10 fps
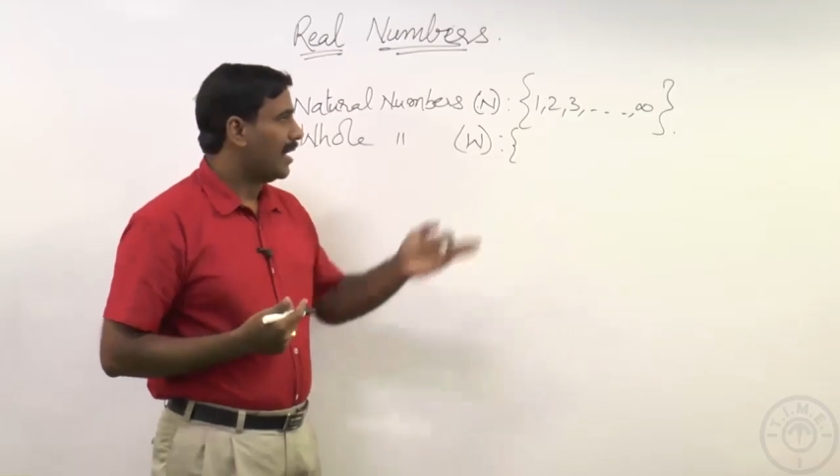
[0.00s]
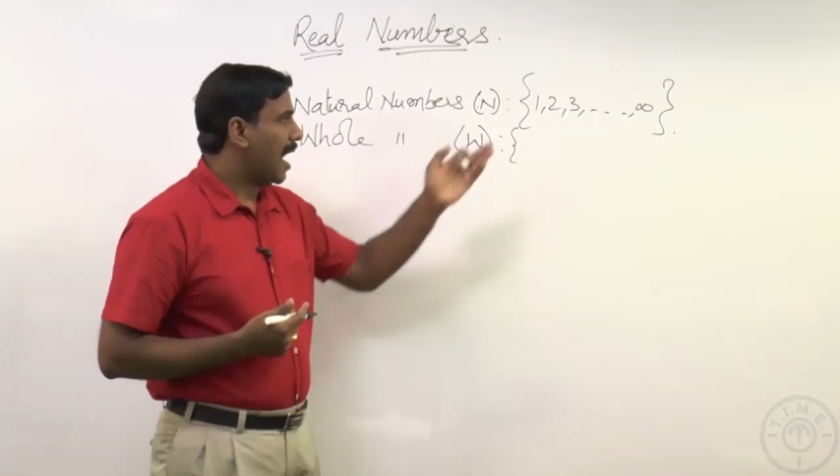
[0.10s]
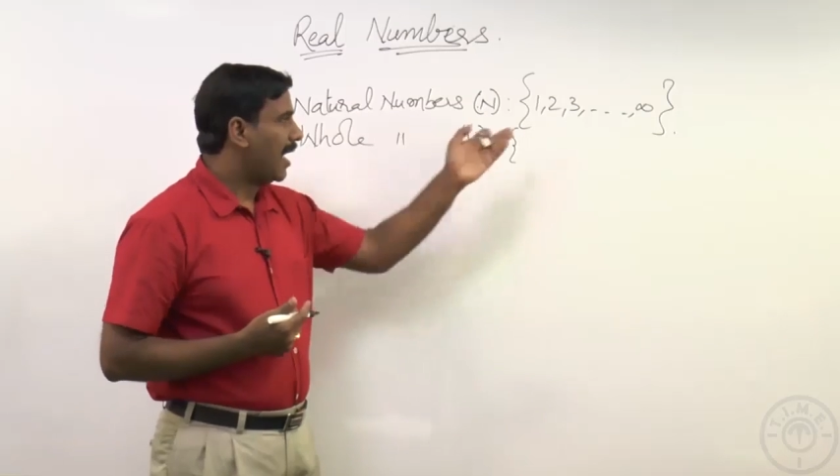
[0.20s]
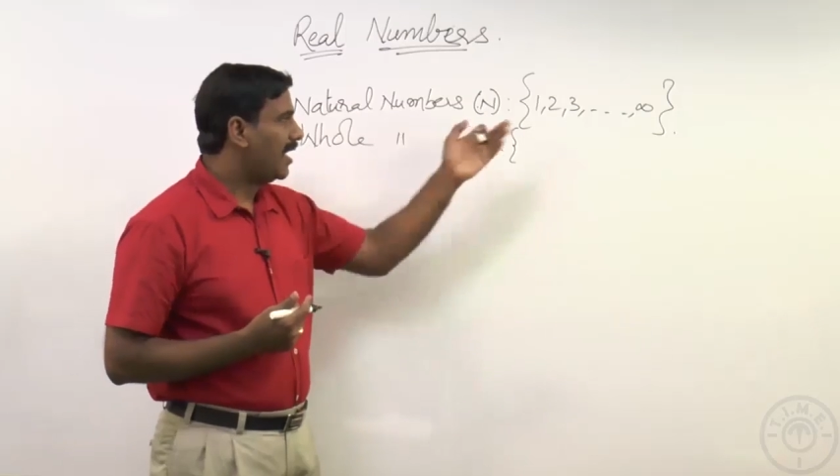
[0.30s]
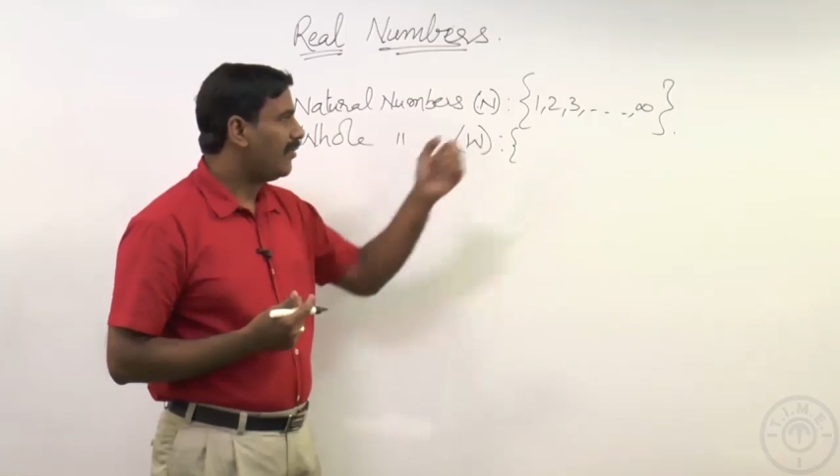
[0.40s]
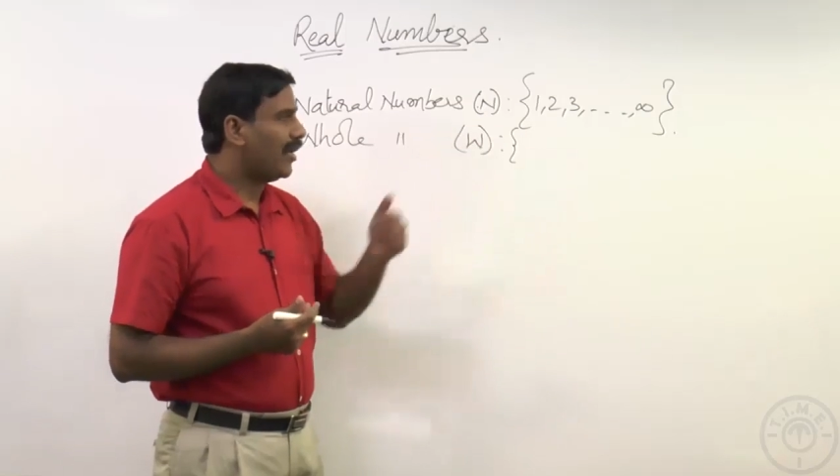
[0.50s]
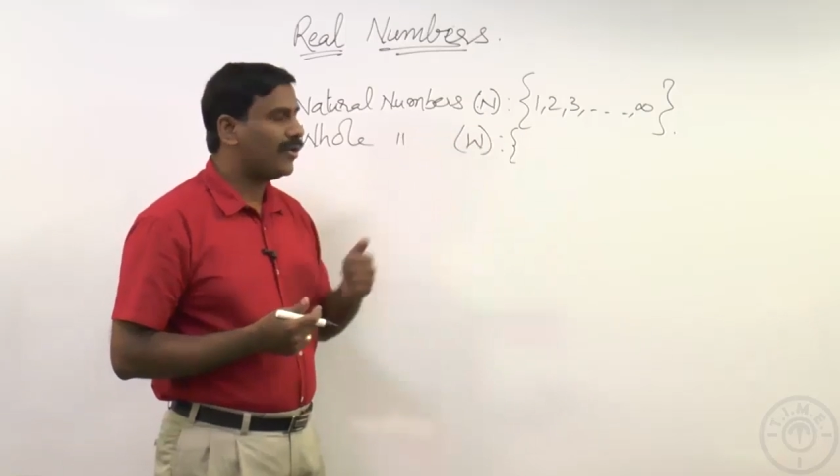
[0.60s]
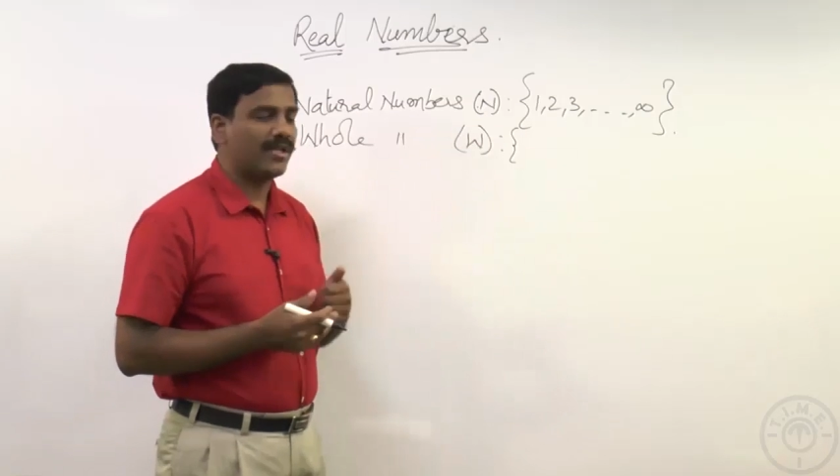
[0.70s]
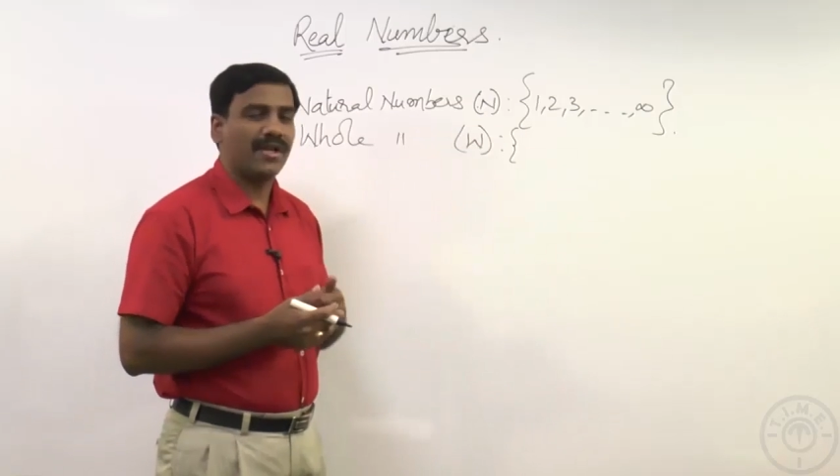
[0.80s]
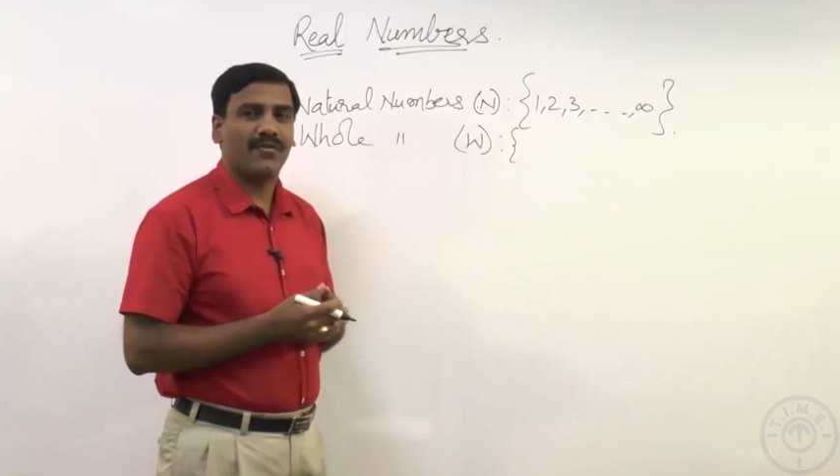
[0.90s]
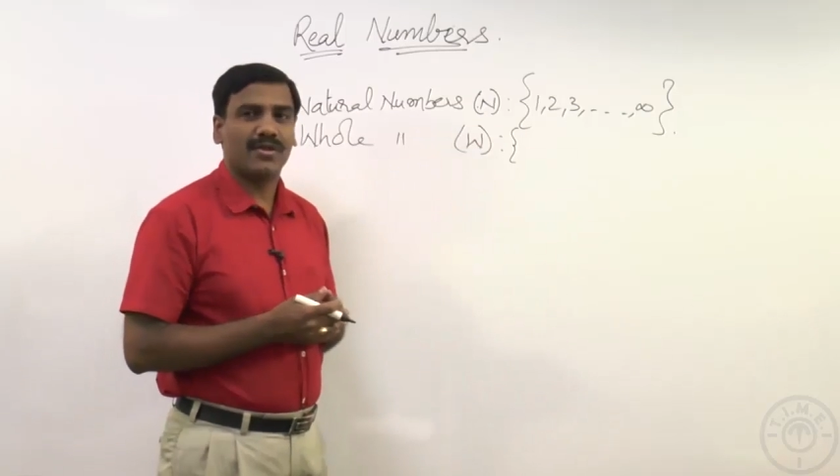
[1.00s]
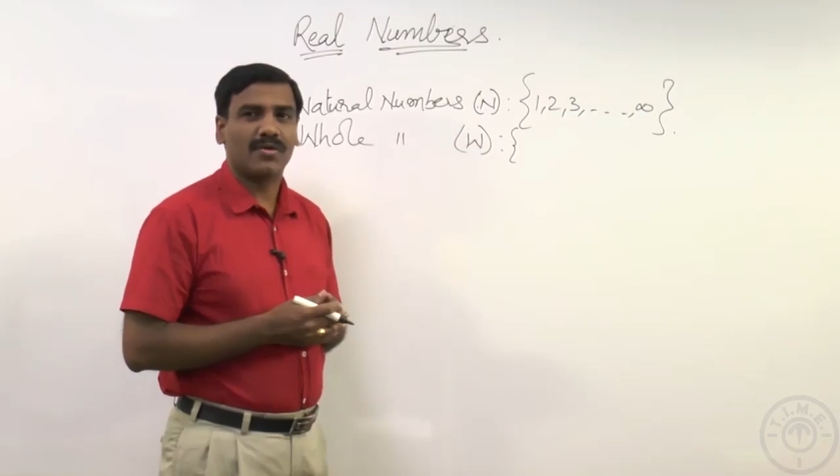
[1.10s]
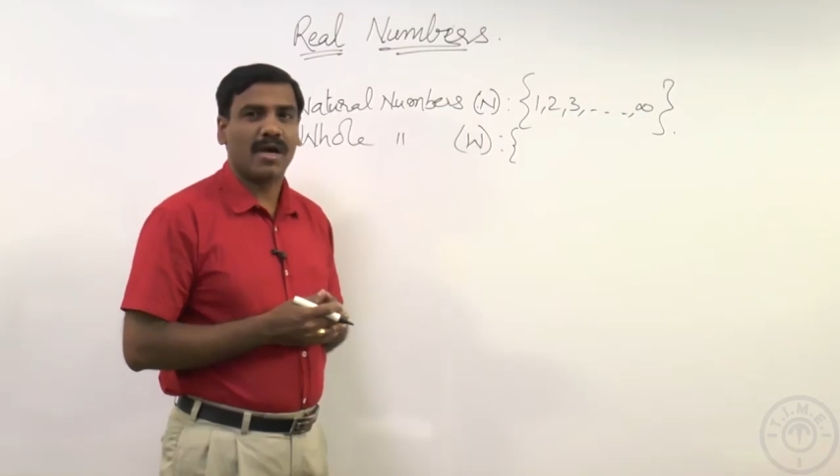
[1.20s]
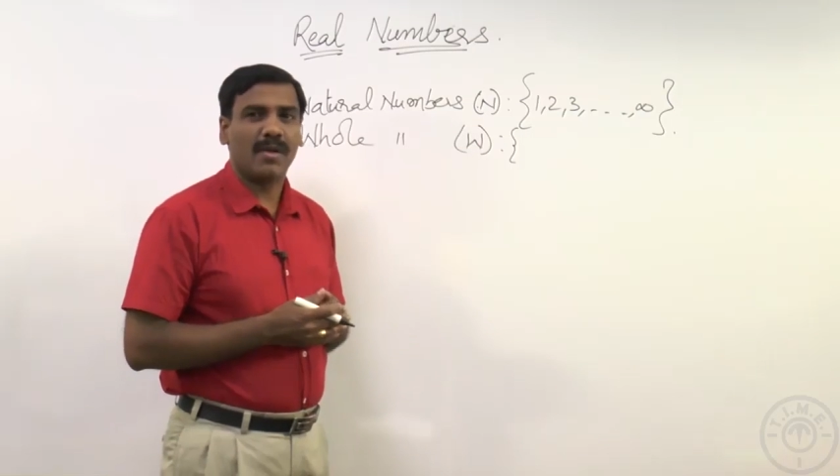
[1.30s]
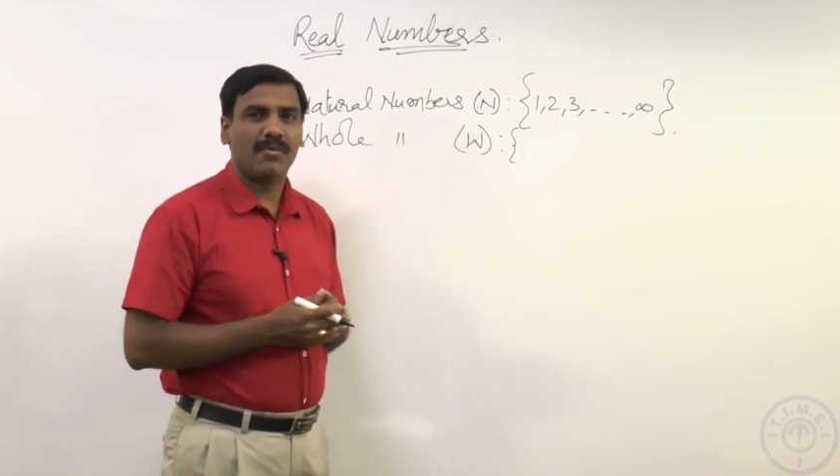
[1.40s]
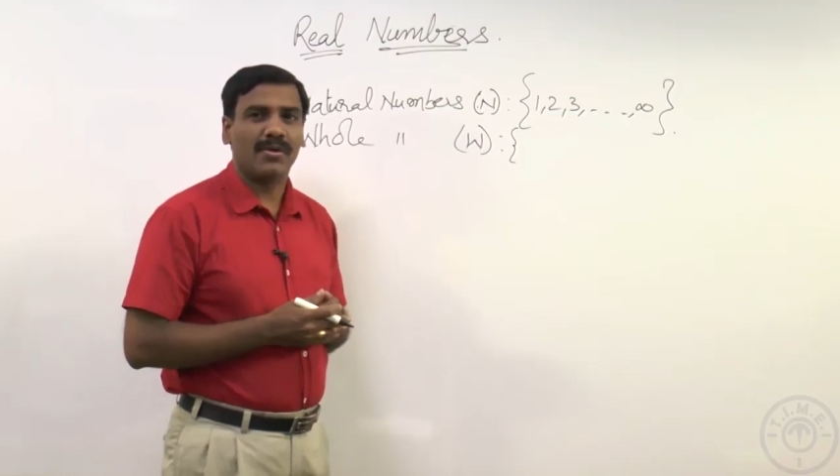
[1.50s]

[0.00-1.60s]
Already 1, 2, 3, 4, so on up